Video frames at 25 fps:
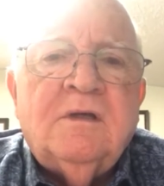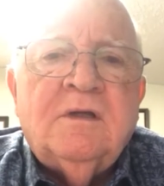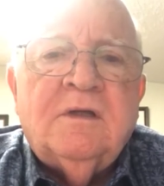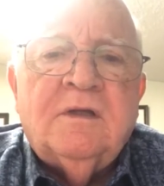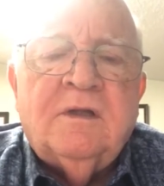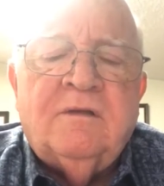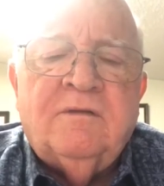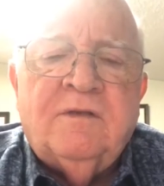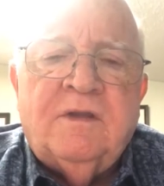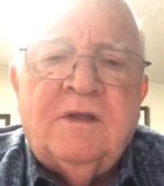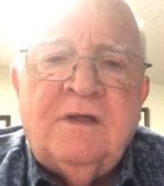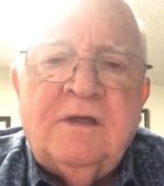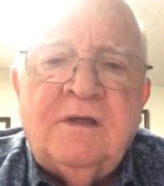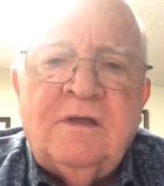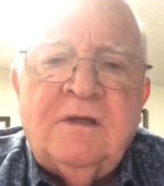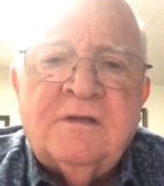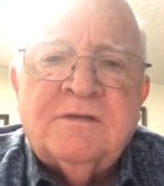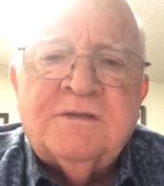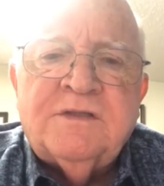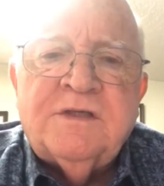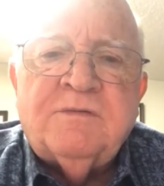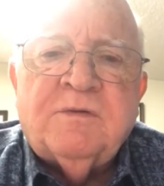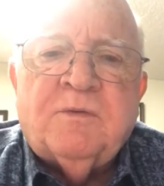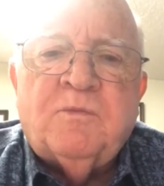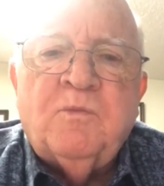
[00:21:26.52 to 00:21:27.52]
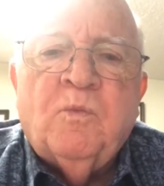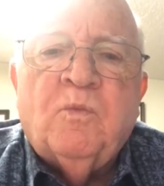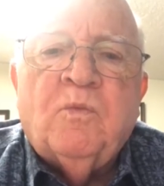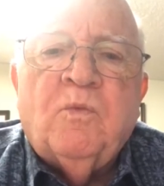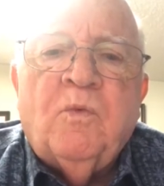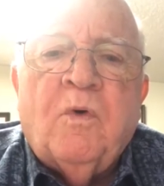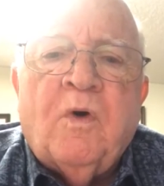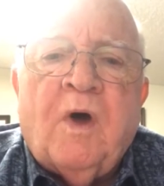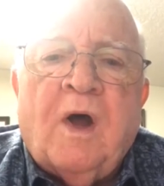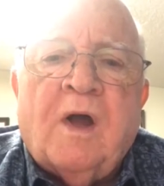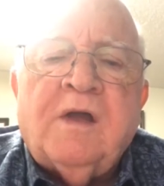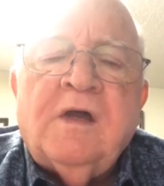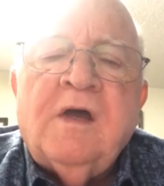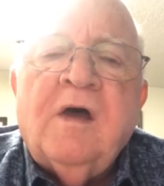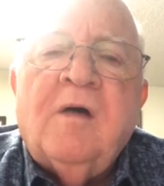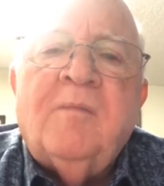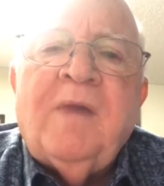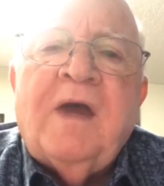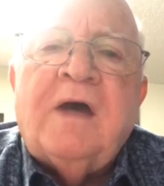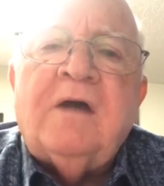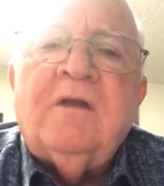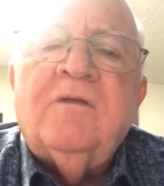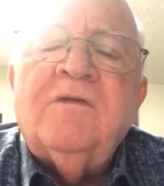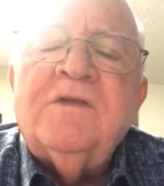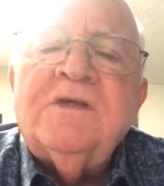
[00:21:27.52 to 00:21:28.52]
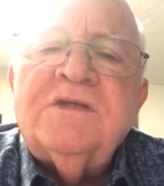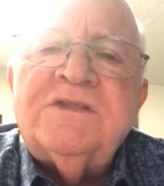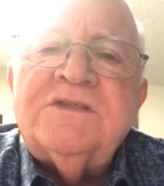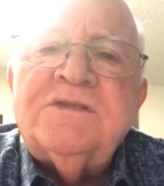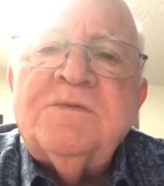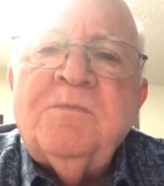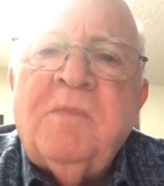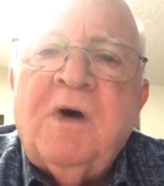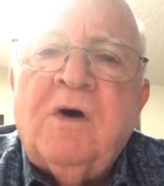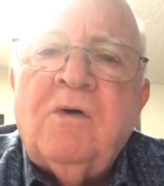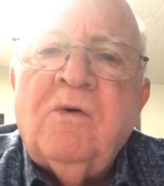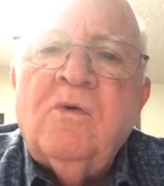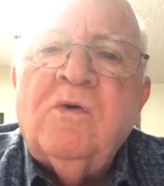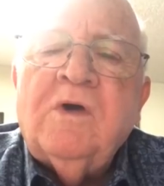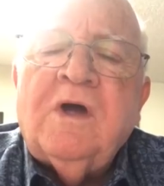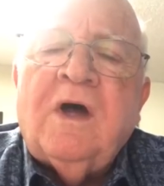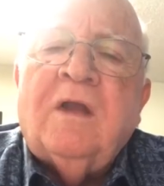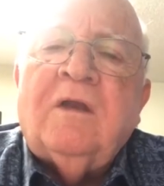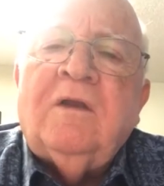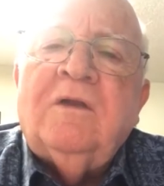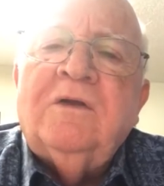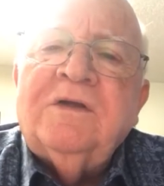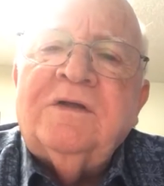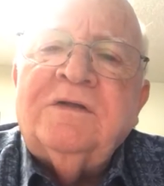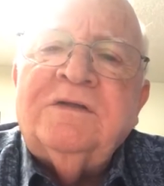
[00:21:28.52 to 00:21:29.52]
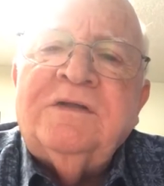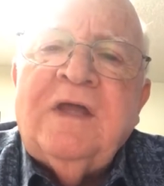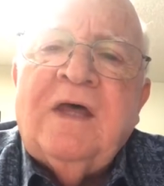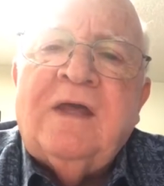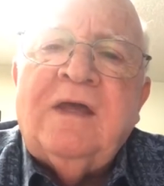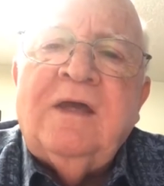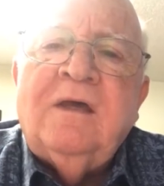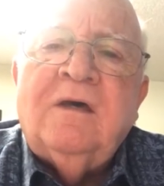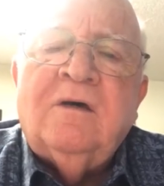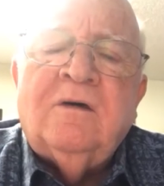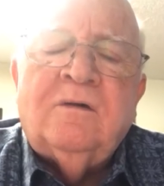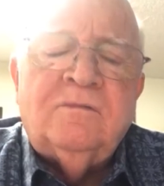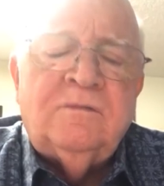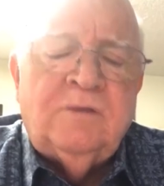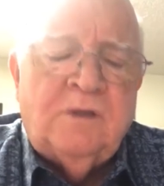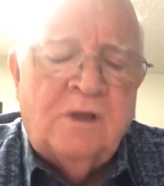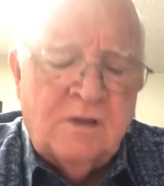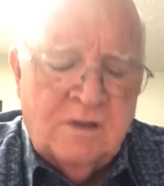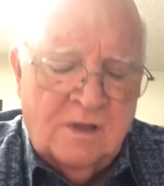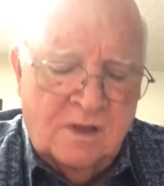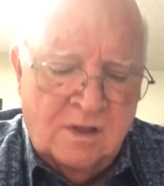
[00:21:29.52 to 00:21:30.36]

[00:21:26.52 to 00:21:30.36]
and then as I come out of this smoke, I look down.